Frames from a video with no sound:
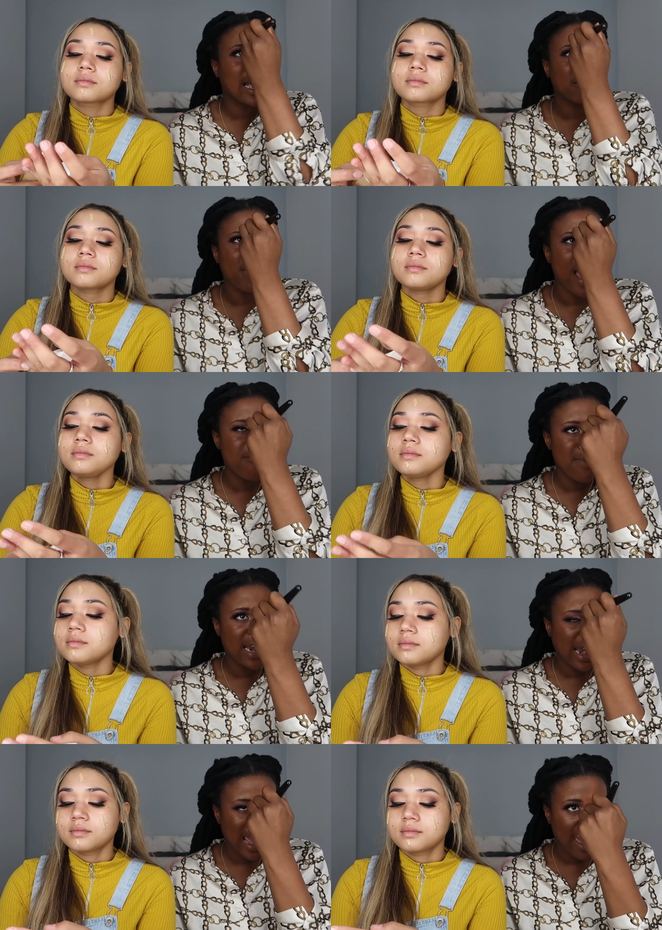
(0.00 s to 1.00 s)
Speaker 1: I can I've
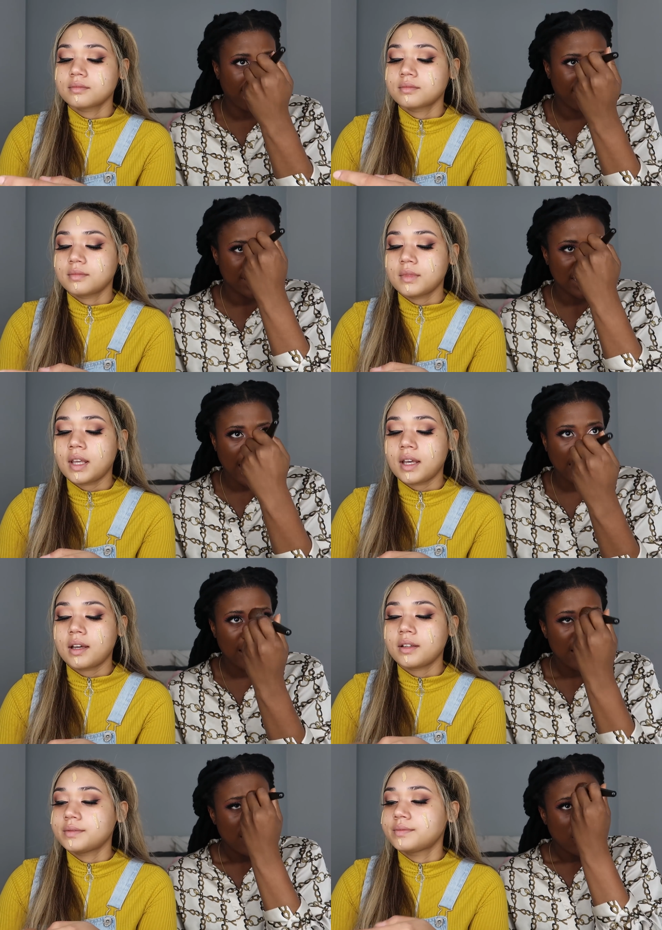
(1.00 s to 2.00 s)
made an effort like
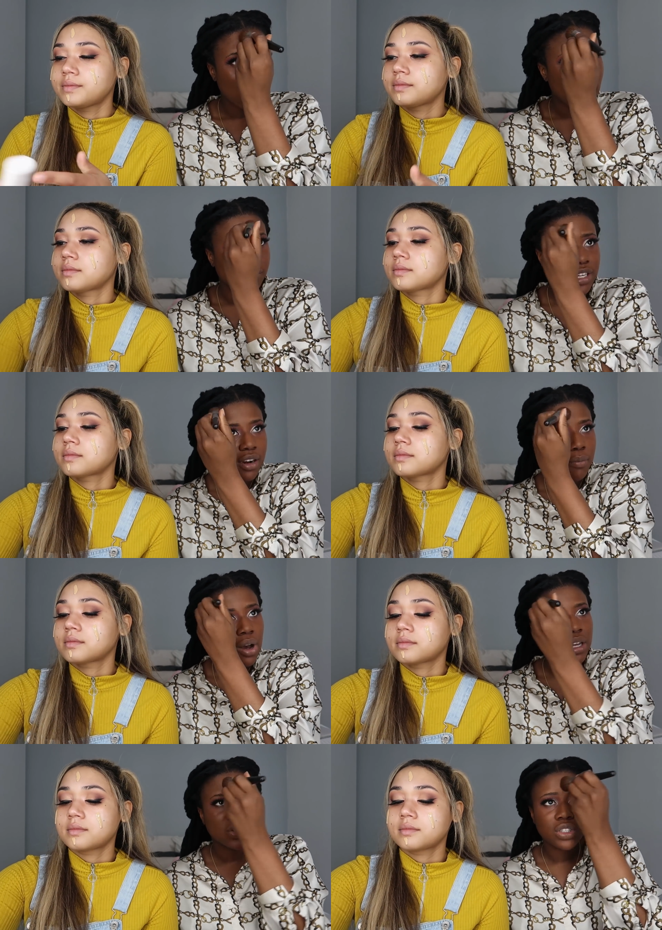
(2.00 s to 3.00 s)
yeah or I've done a
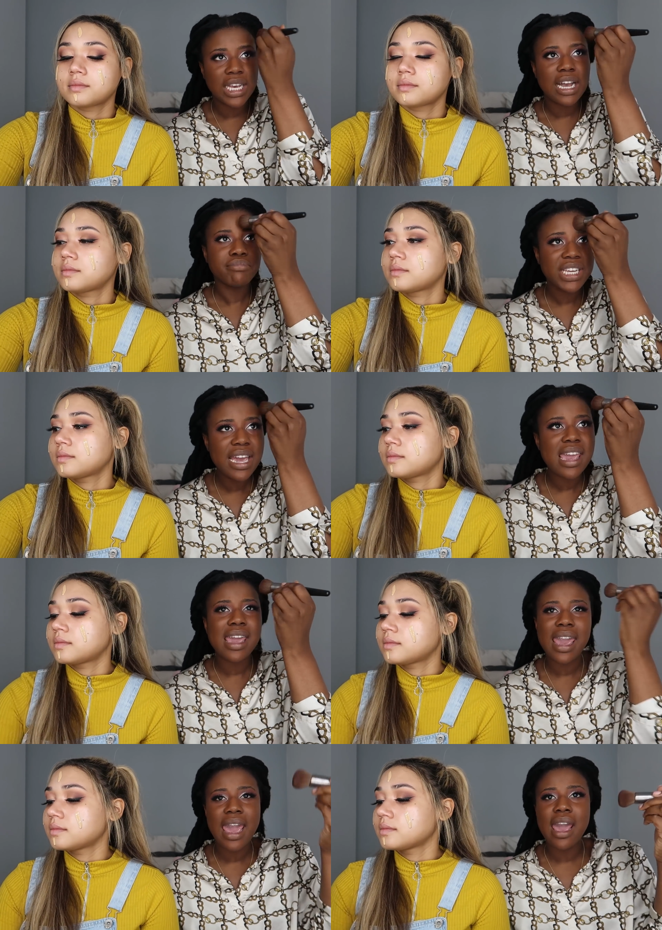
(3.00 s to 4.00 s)
master's. Like I'm taking
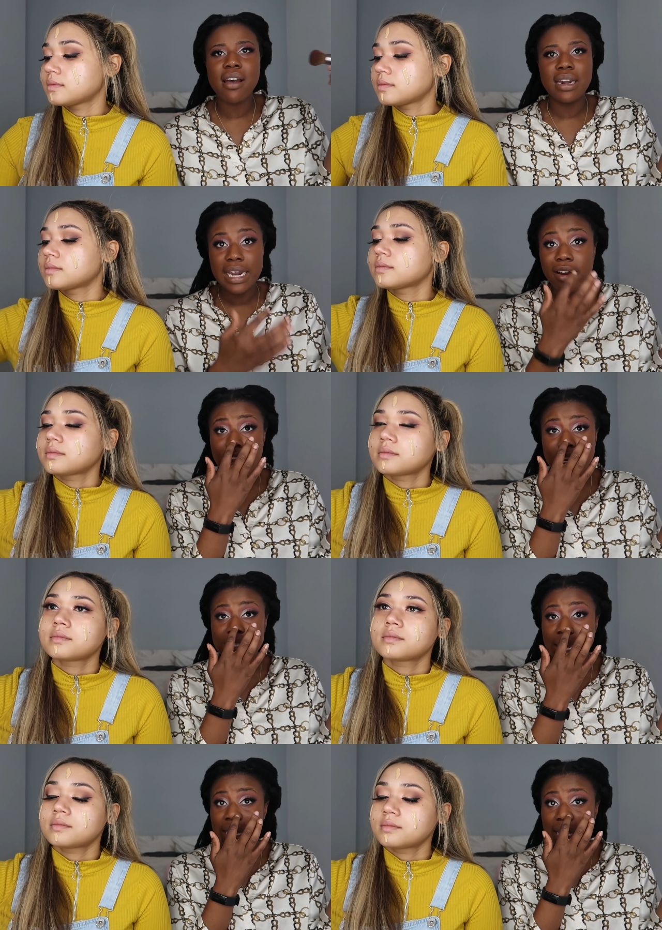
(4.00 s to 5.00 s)
care, literally
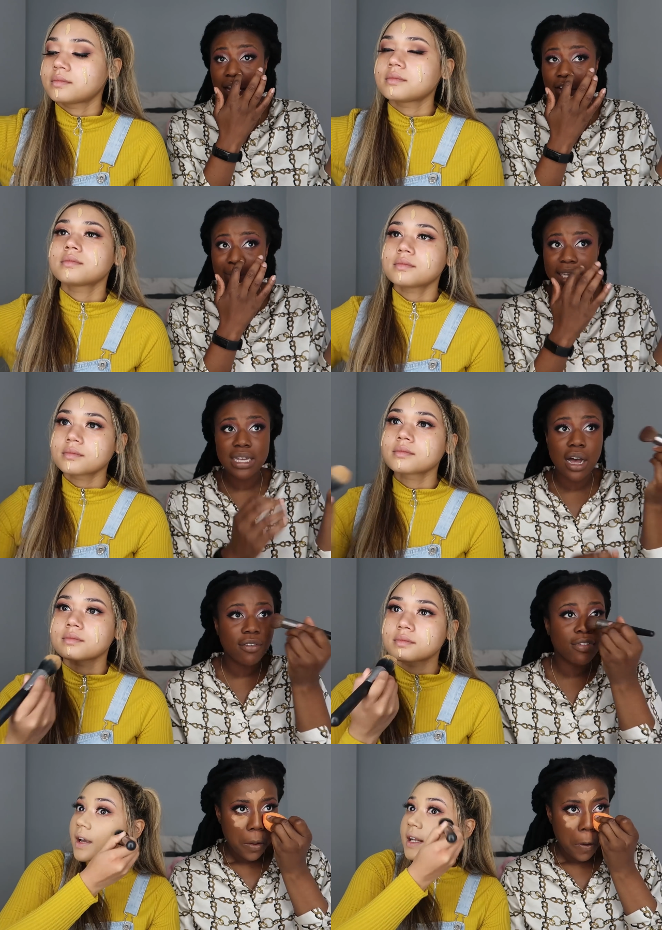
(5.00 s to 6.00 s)
taking care of
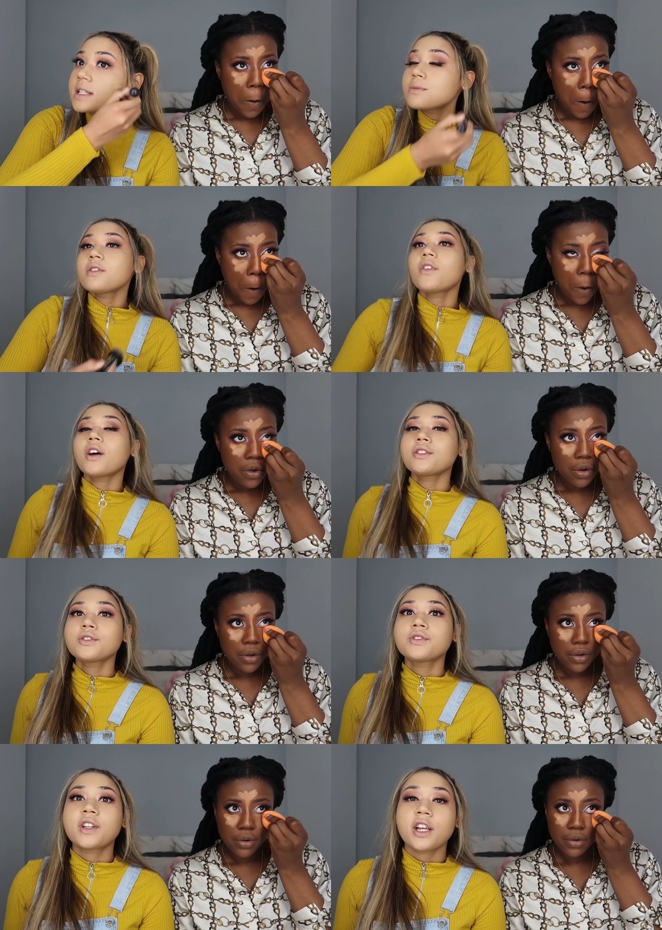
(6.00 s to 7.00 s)
myself.
Speaker 2: Okay, let's move on
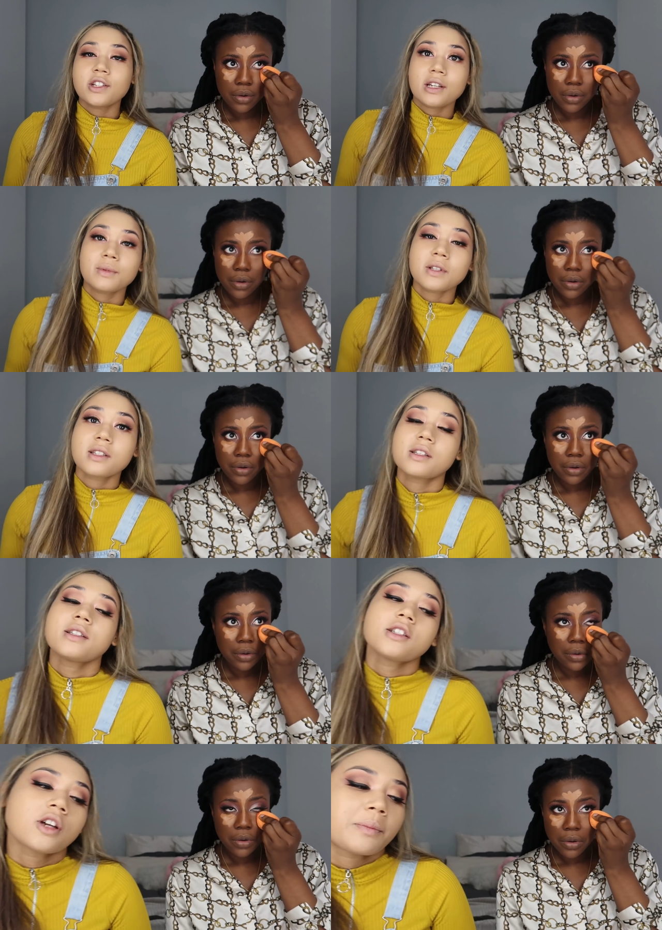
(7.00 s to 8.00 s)
to friendships because this
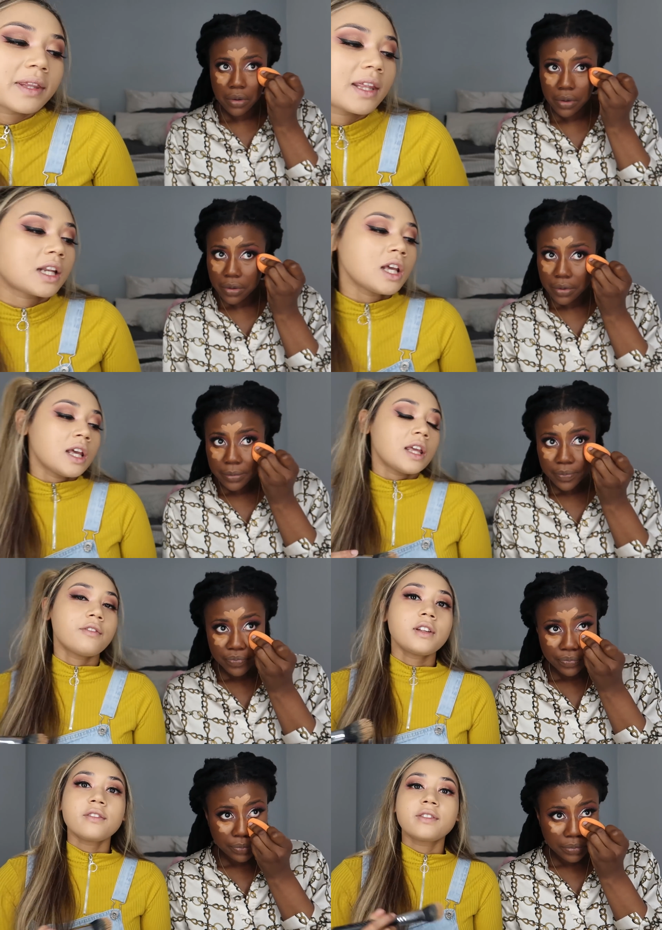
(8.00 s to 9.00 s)
is a topic that
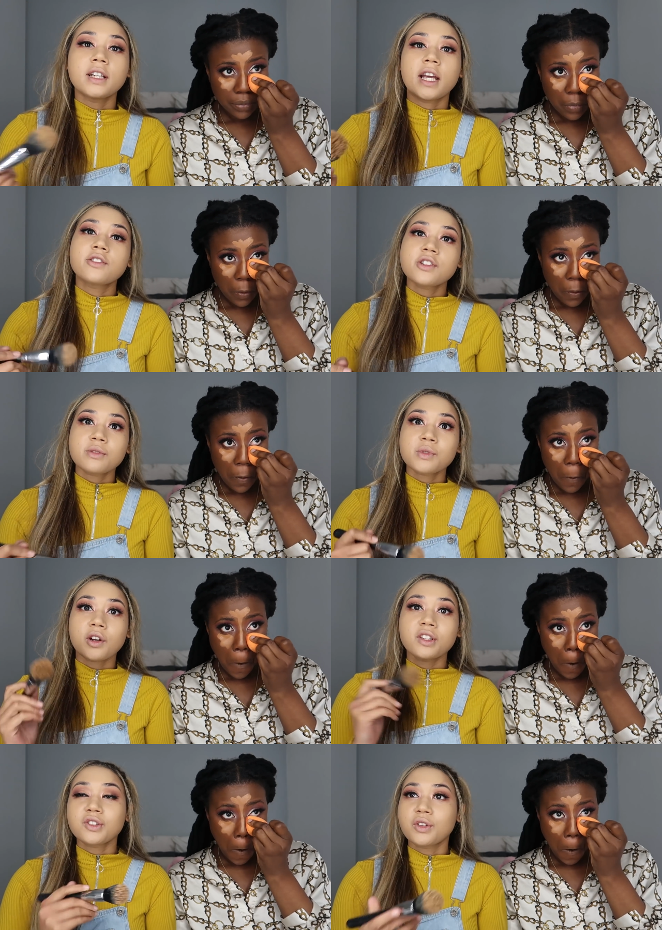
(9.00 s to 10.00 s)
even if relationships
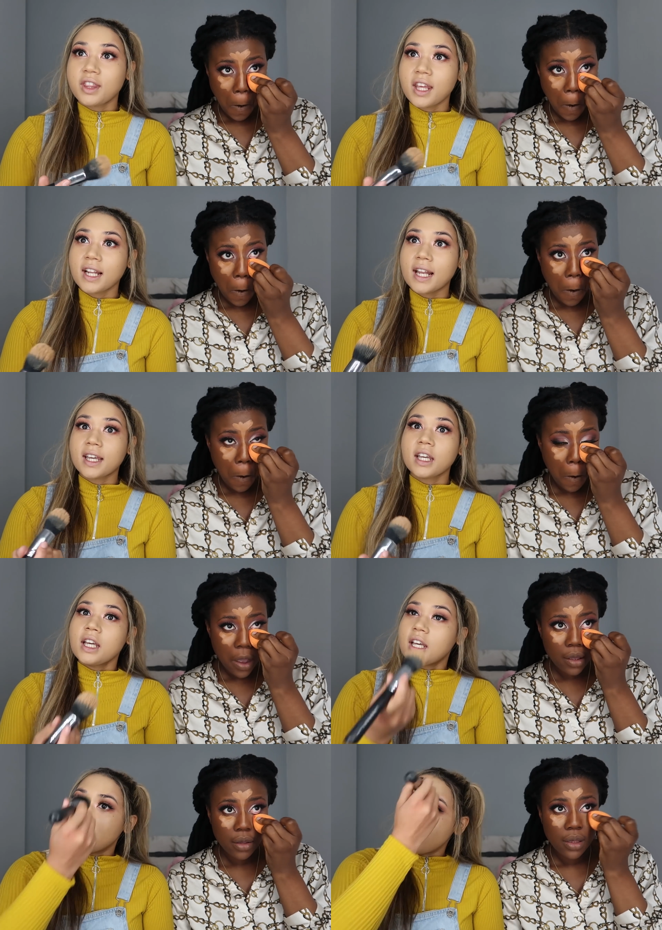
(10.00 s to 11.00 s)
aren't your thing, like
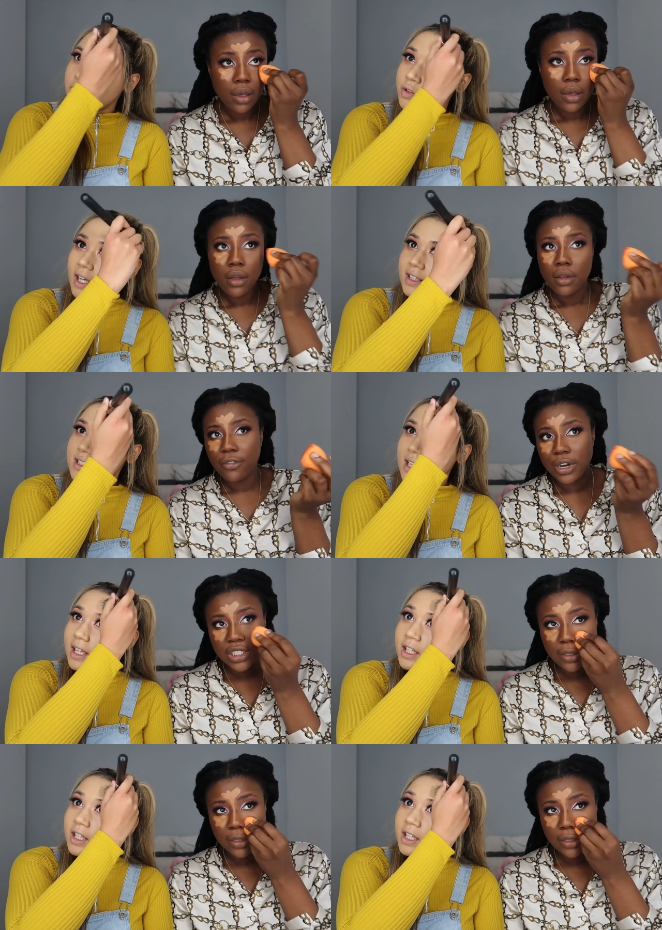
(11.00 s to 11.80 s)
if you like decide